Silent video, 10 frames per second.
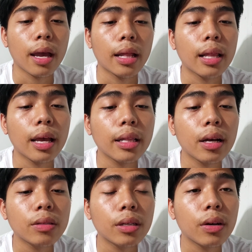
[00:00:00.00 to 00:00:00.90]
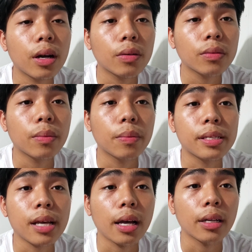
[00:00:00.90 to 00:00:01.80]
and lay down the ground
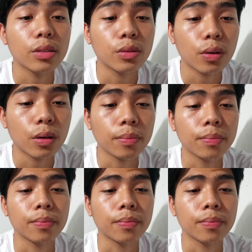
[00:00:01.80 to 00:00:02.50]
beside the straw.